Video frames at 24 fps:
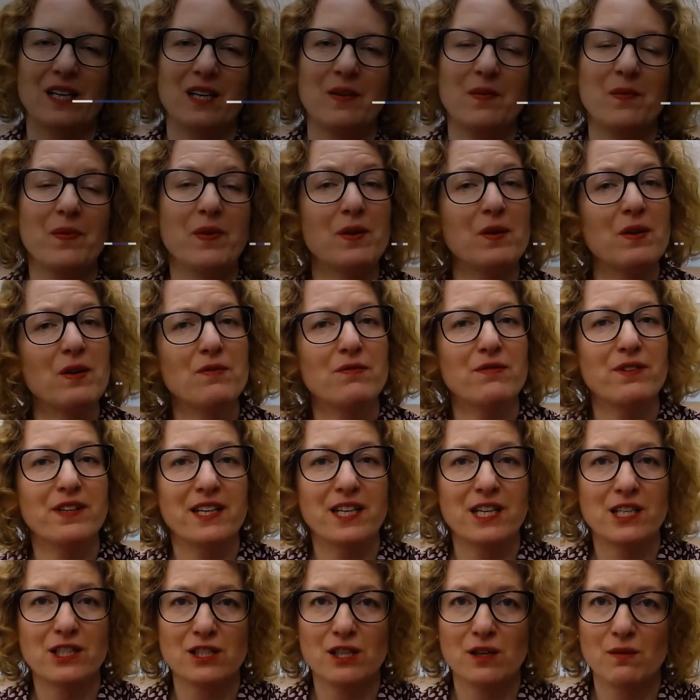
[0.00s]
The
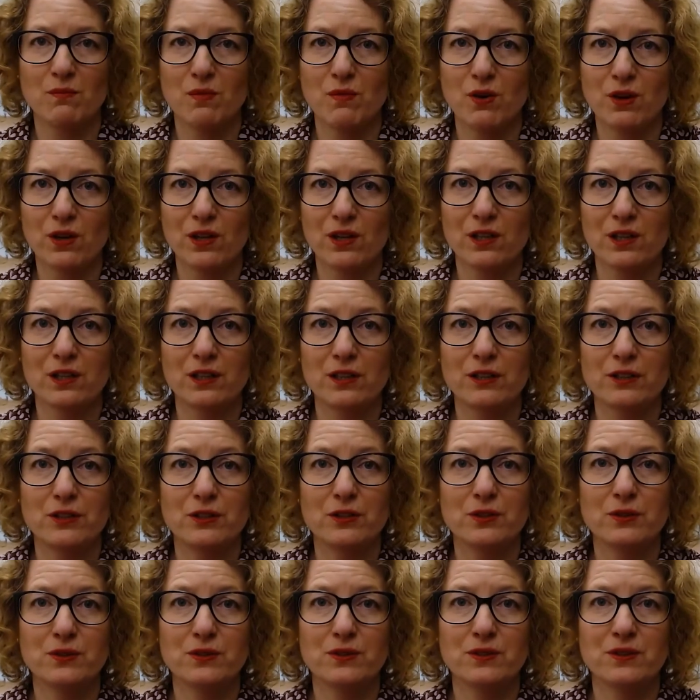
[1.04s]
financial model
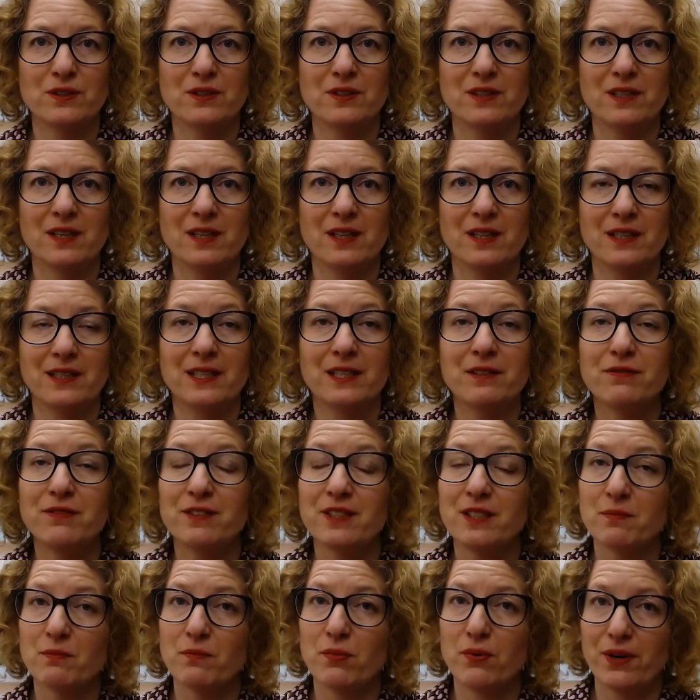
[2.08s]
should leave the
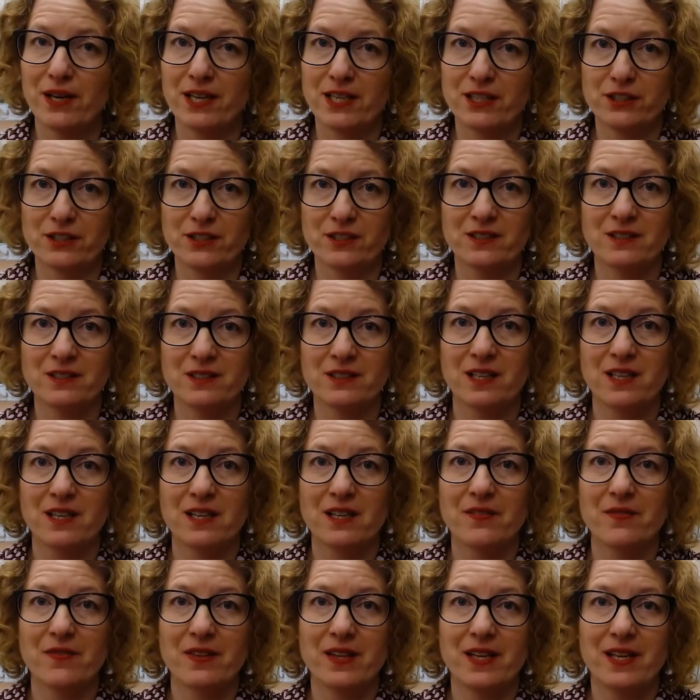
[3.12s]
impression
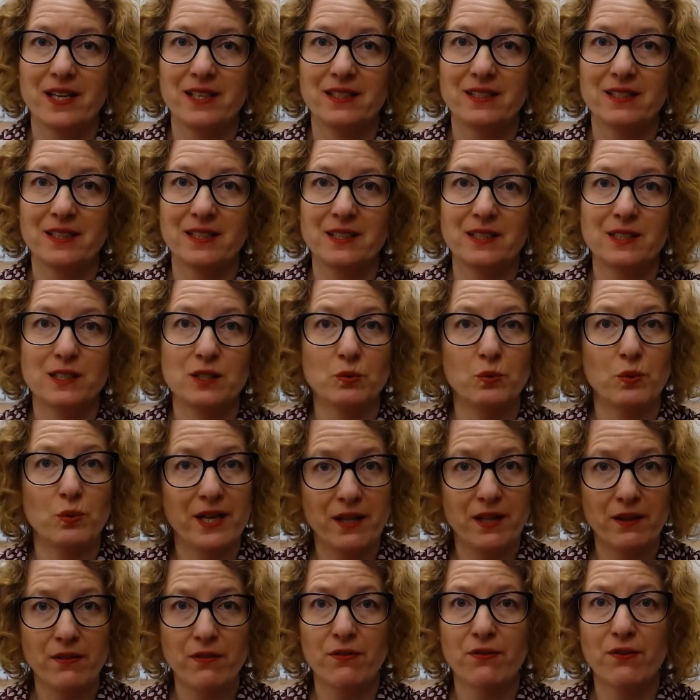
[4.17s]
that it is
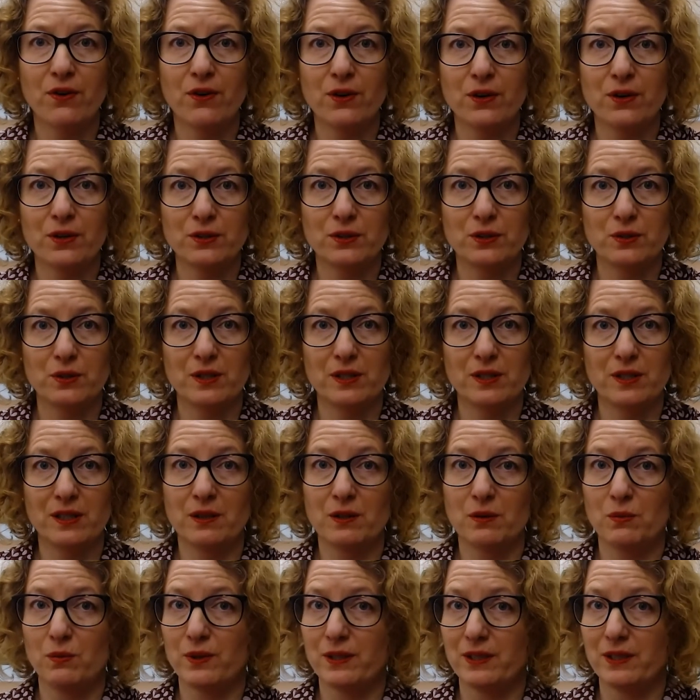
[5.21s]
well thought
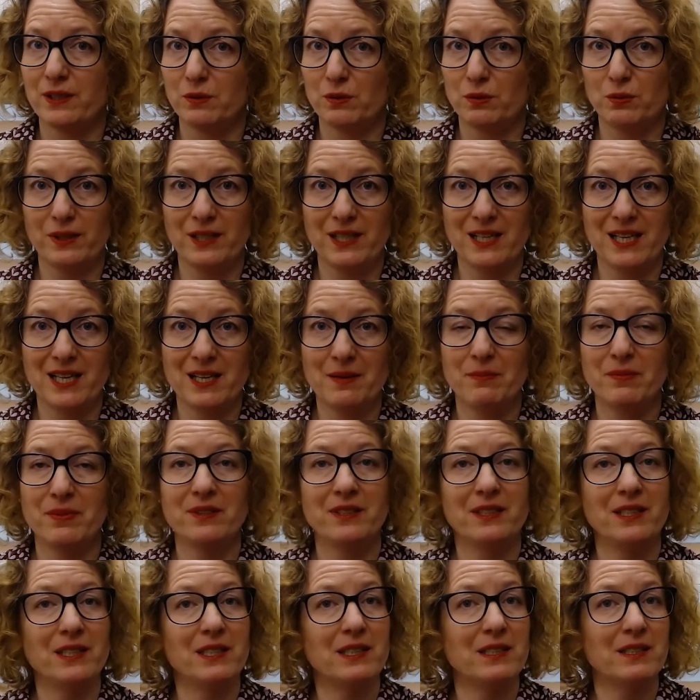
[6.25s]
what will happen
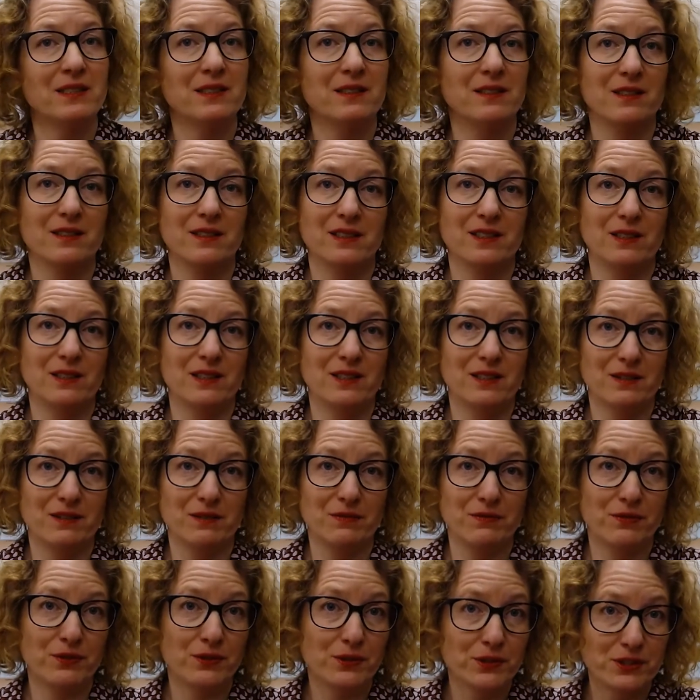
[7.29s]
in the
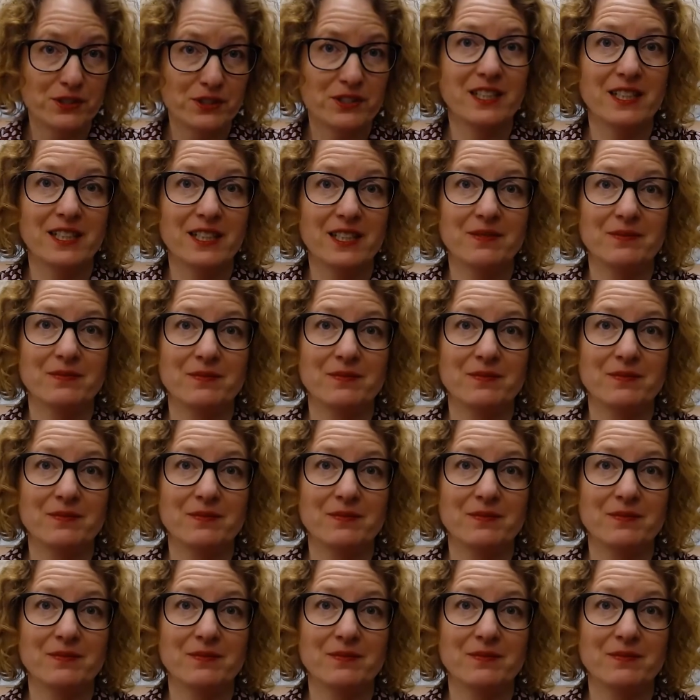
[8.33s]
first year.